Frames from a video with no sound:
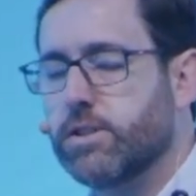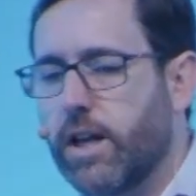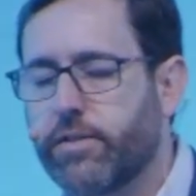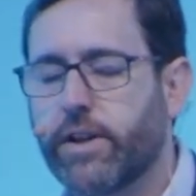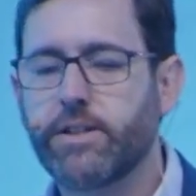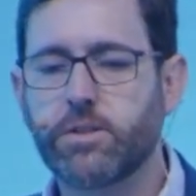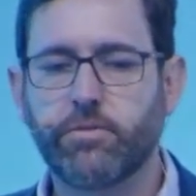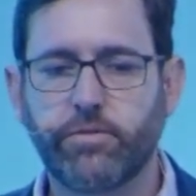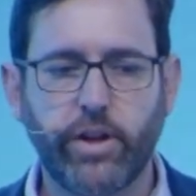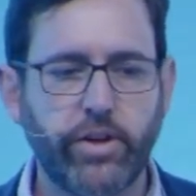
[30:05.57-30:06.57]
South Africa has
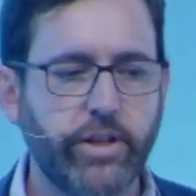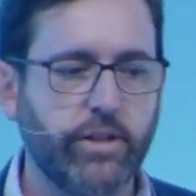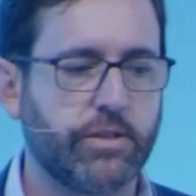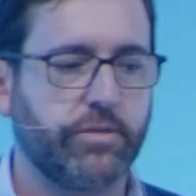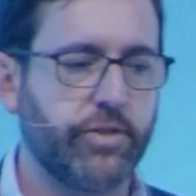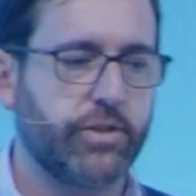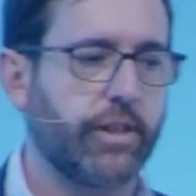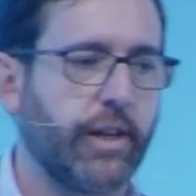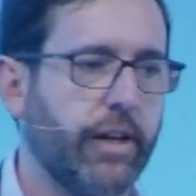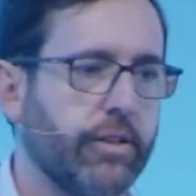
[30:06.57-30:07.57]
very
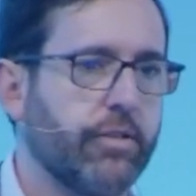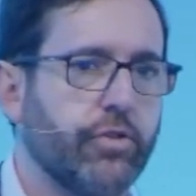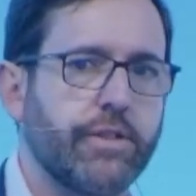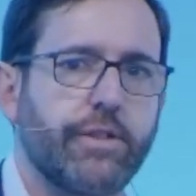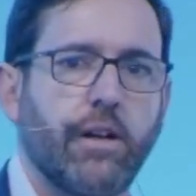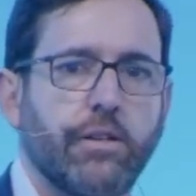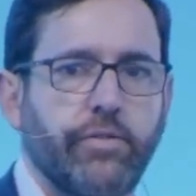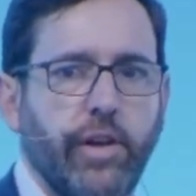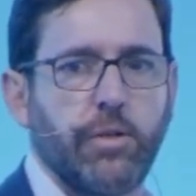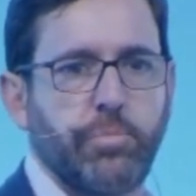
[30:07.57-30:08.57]
sophisticated retail
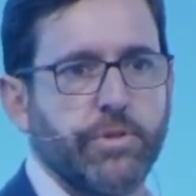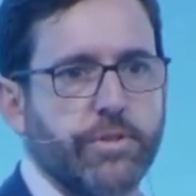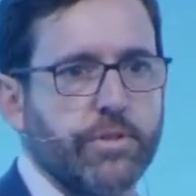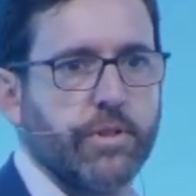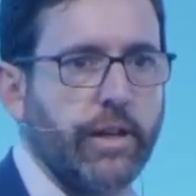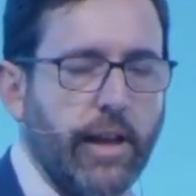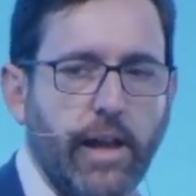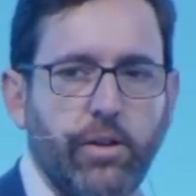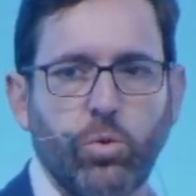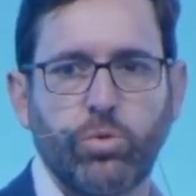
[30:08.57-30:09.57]
developers and
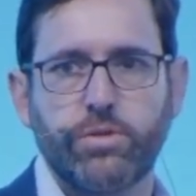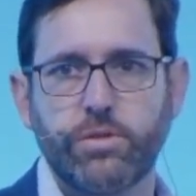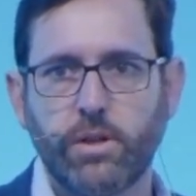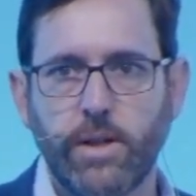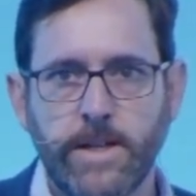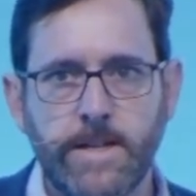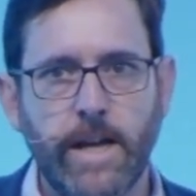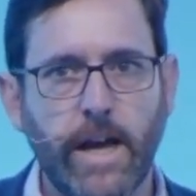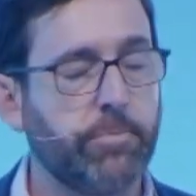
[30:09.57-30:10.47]
landlords and